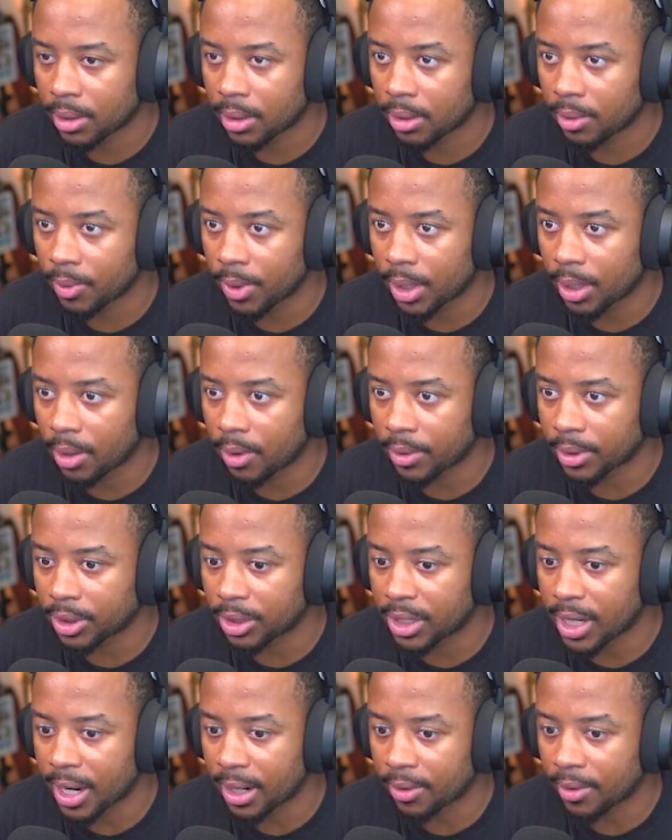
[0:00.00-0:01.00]
We can always
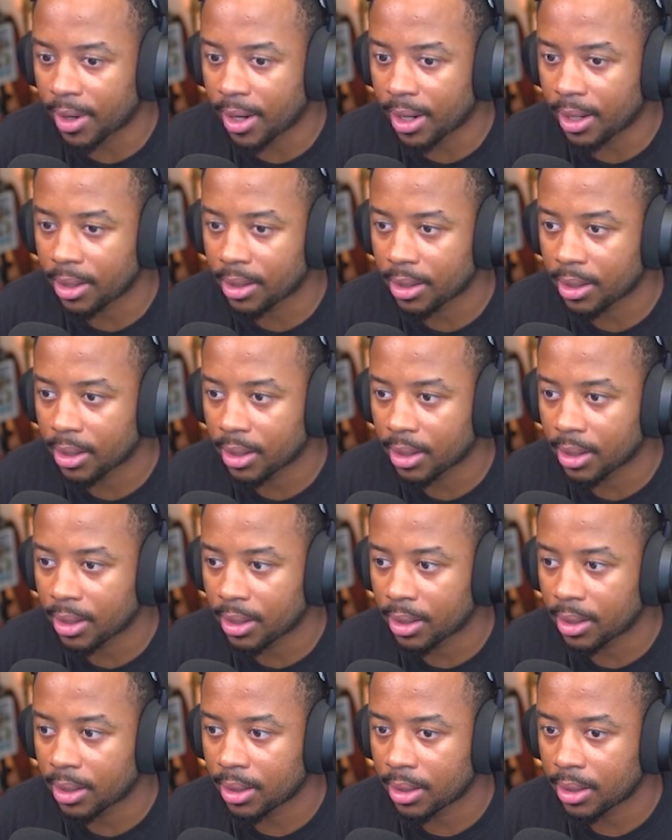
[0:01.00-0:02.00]
check, right?
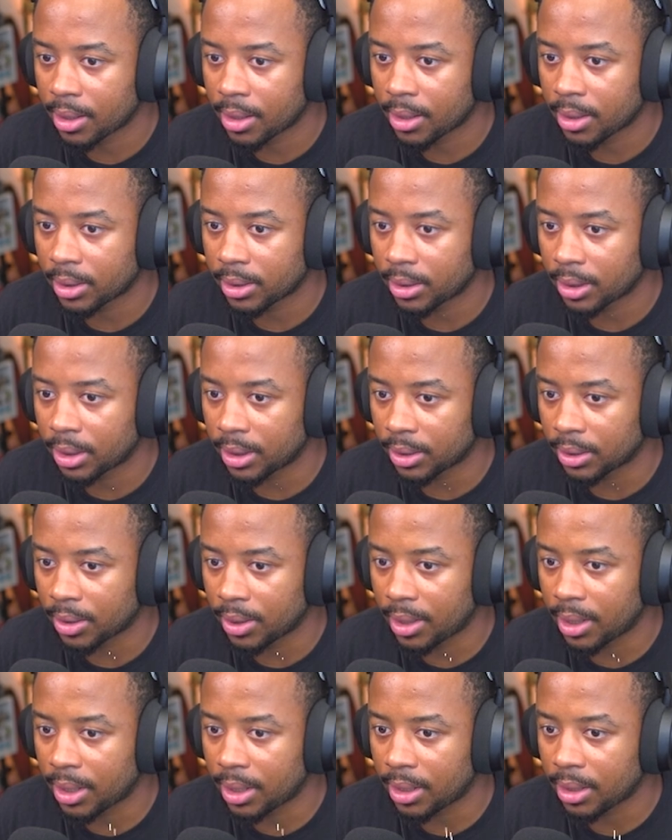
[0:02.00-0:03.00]
Let's see, is
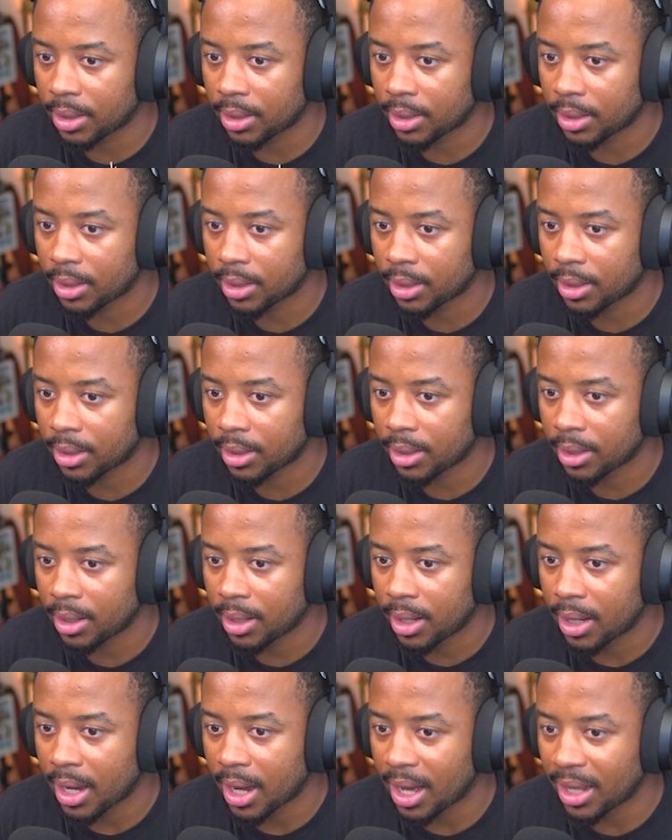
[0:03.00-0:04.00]
there any...
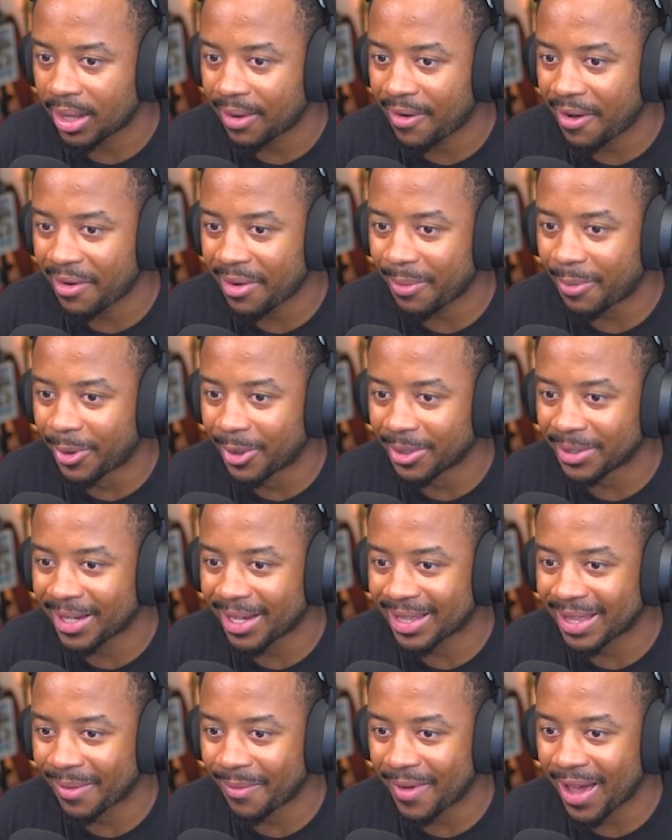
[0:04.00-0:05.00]
I love how he pulls
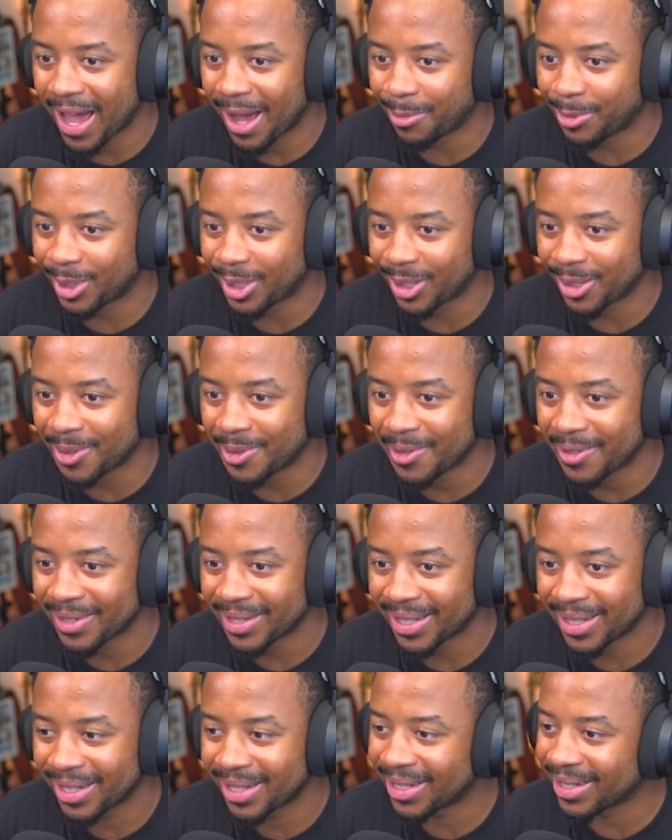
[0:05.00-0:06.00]
out the map too.
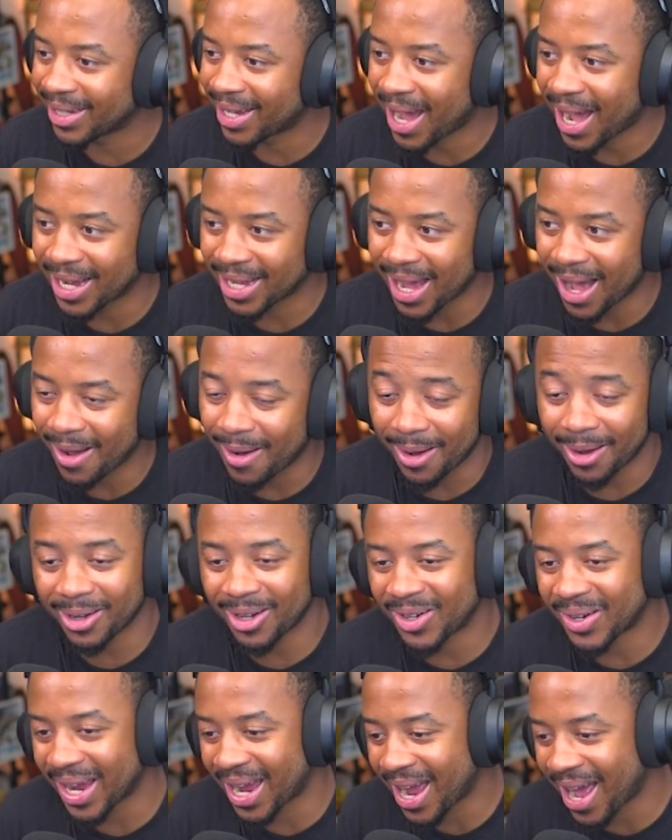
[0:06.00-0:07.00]
Guy,
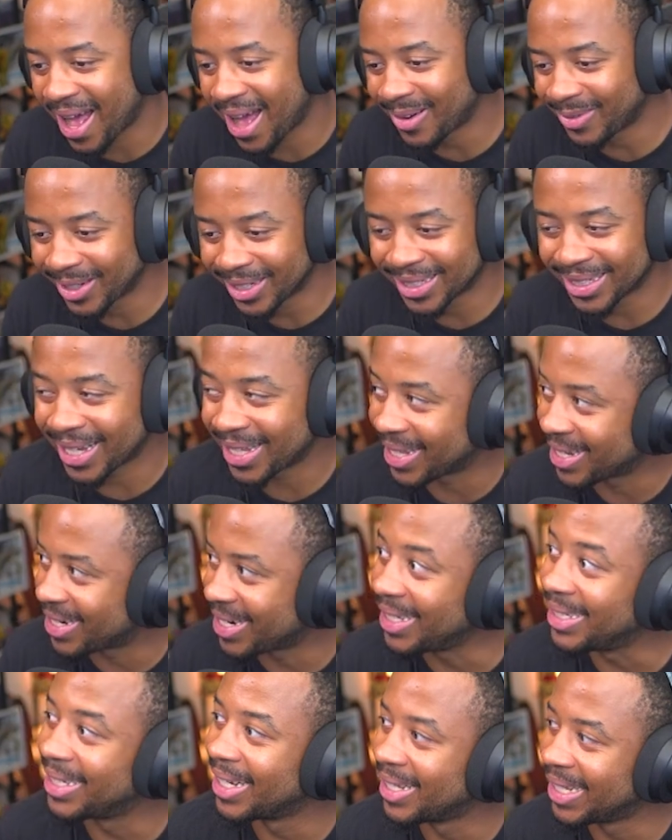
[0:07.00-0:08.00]
okay, I will say the
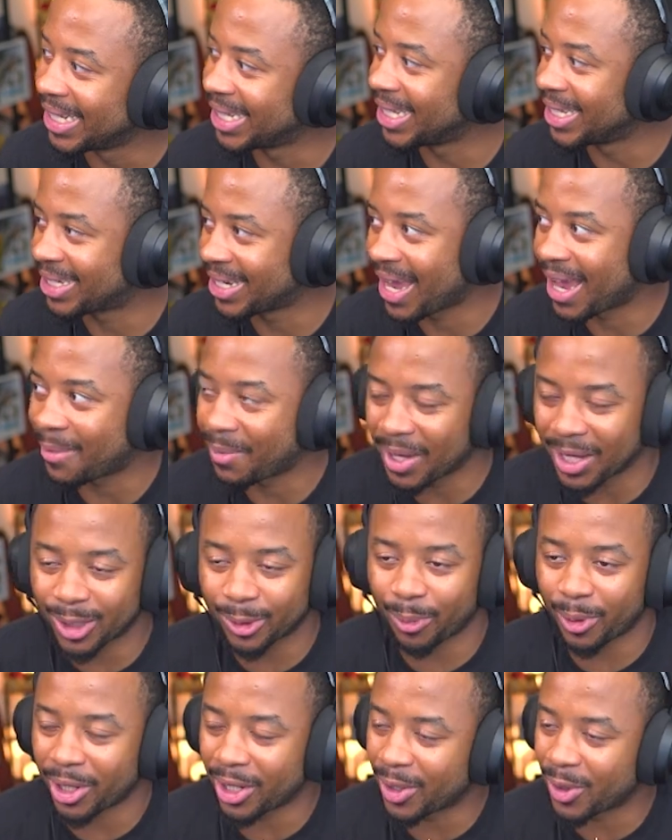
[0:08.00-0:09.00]
detail in this game
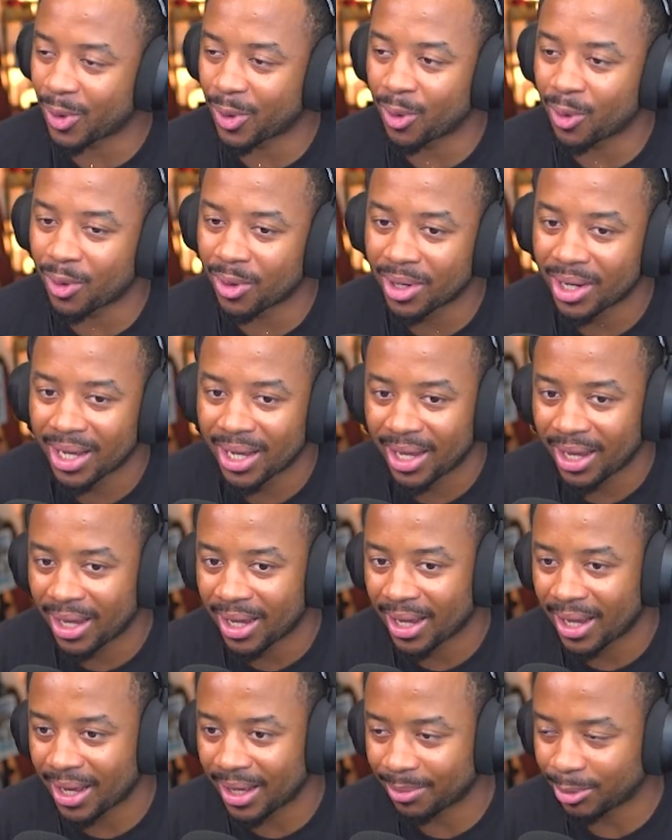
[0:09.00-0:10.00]
is pretty cool.
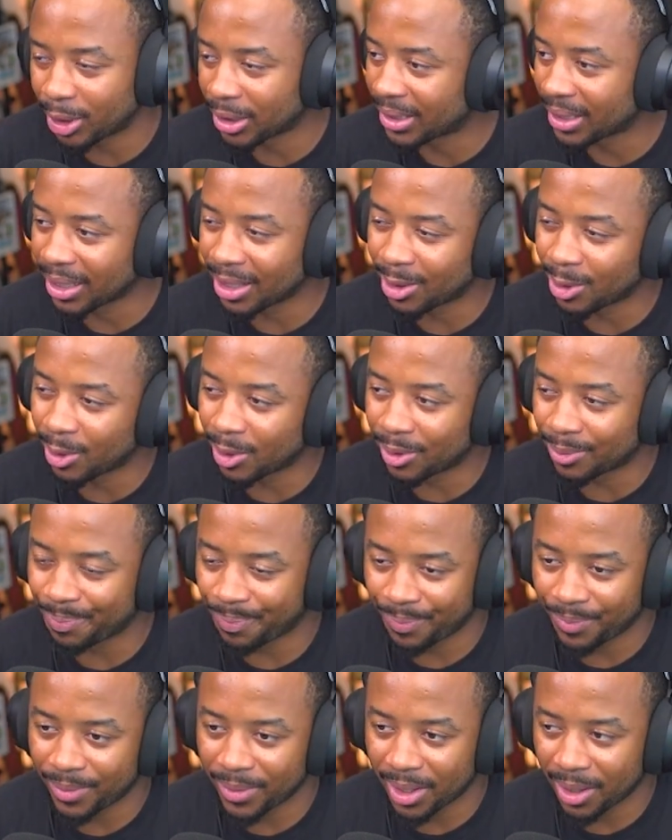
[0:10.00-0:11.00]
Just a little,
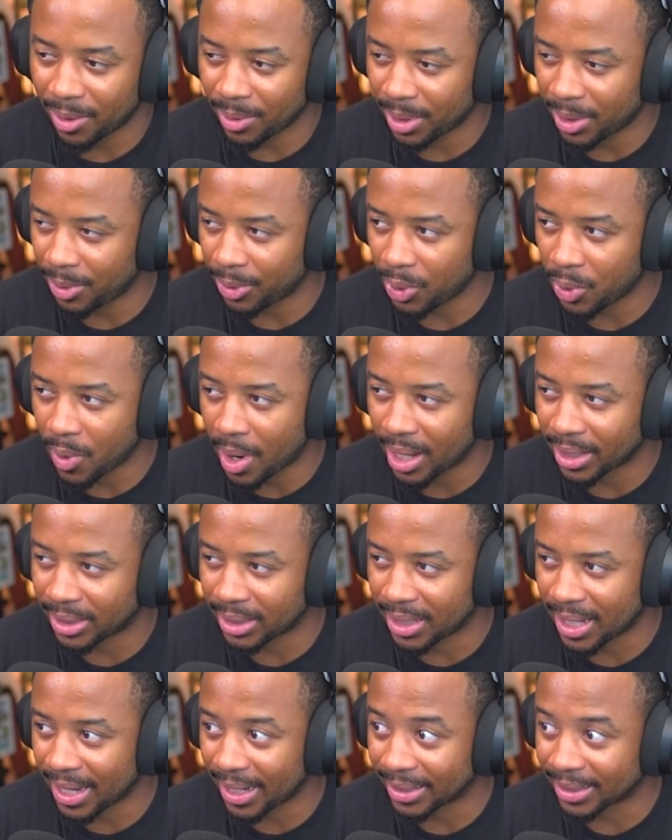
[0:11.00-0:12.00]
you know, little
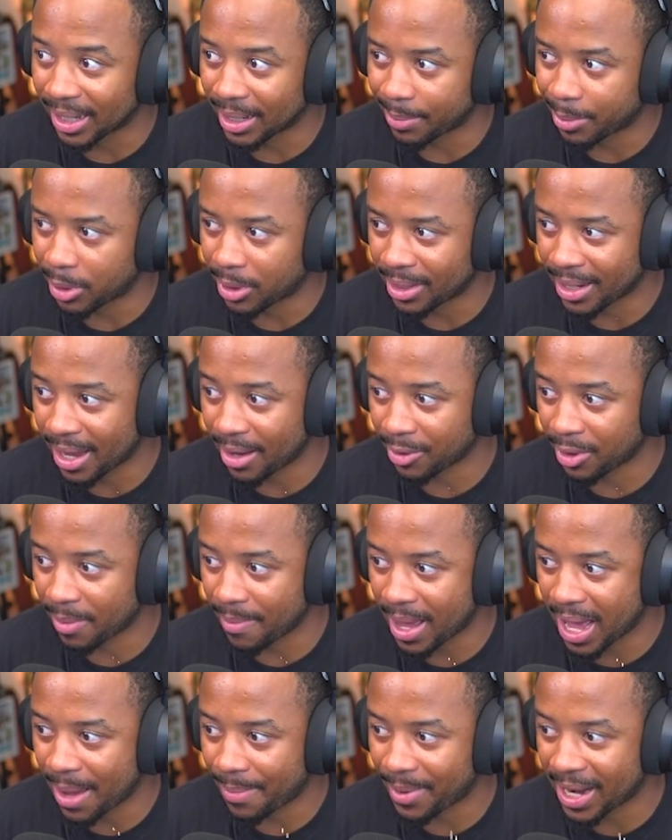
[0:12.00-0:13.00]
nuanced things like pulling out your
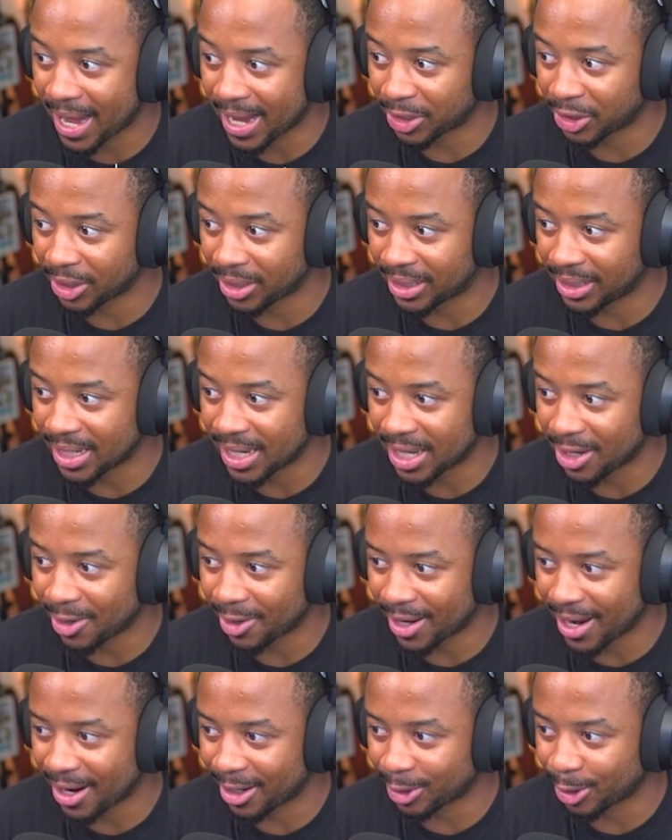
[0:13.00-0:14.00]
map and actually seeing
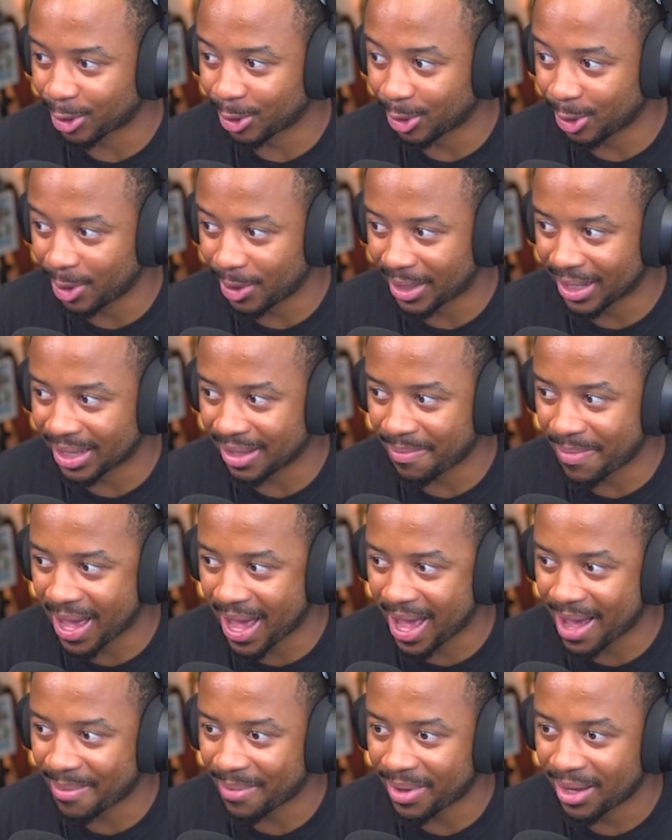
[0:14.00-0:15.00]
your character look at the
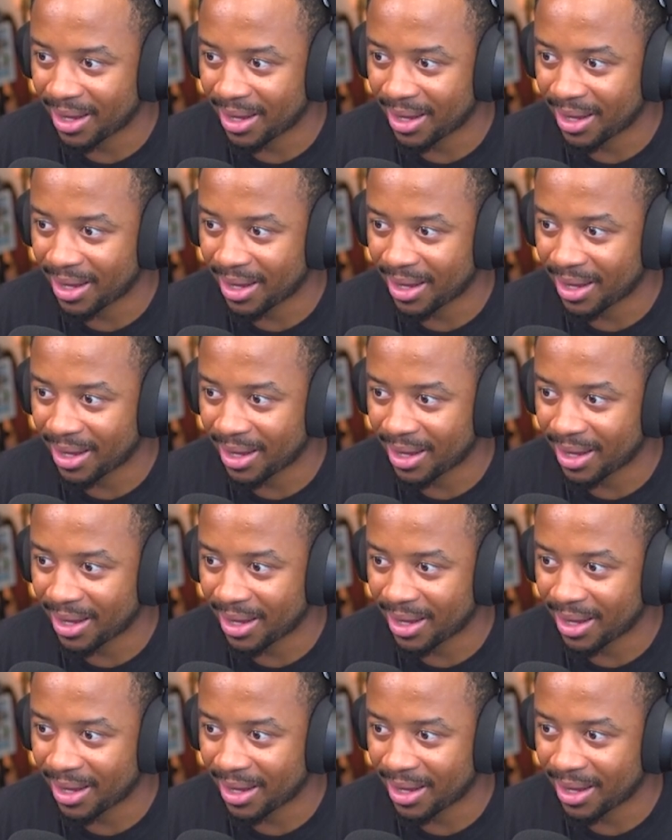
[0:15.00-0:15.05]
map.